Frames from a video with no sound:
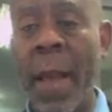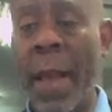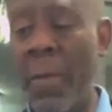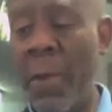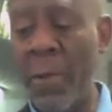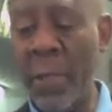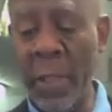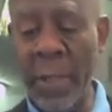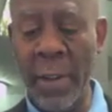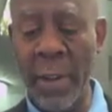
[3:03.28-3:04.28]
and we
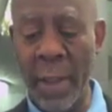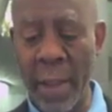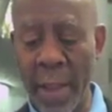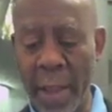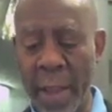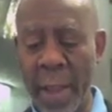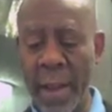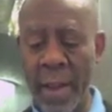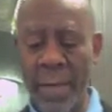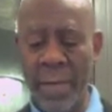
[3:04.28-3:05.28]
receive it at a
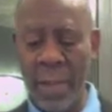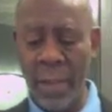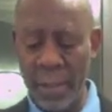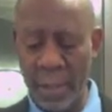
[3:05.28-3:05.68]
convenient